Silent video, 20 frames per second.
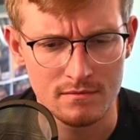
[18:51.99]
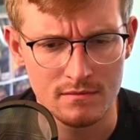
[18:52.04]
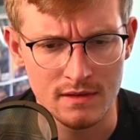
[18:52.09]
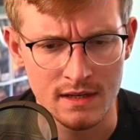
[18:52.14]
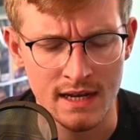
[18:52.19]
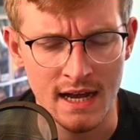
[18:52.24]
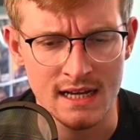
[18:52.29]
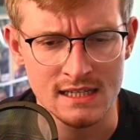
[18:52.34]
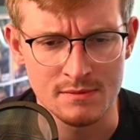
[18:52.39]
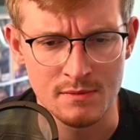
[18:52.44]

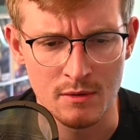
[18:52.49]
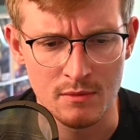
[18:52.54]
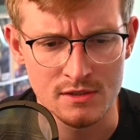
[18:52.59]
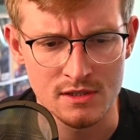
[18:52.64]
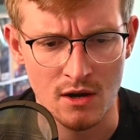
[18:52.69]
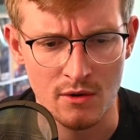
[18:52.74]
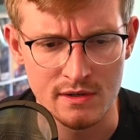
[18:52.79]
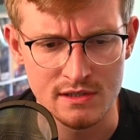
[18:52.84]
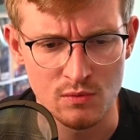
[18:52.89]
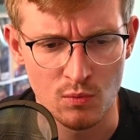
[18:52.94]
Yasma was
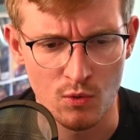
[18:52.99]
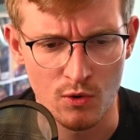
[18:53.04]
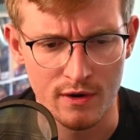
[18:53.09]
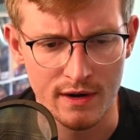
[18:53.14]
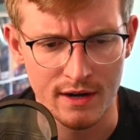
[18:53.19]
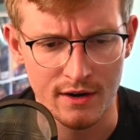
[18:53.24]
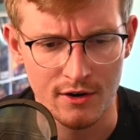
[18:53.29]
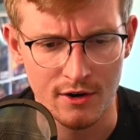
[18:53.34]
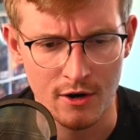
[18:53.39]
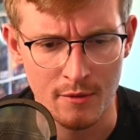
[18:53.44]
always
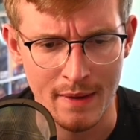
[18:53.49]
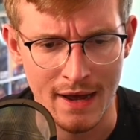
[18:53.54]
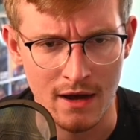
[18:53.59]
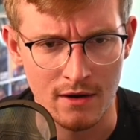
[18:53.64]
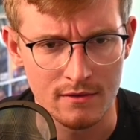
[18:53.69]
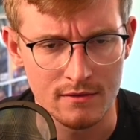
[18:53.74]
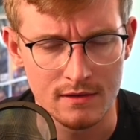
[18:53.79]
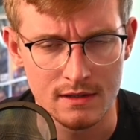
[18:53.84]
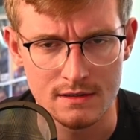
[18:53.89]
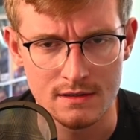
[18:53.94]
warning her about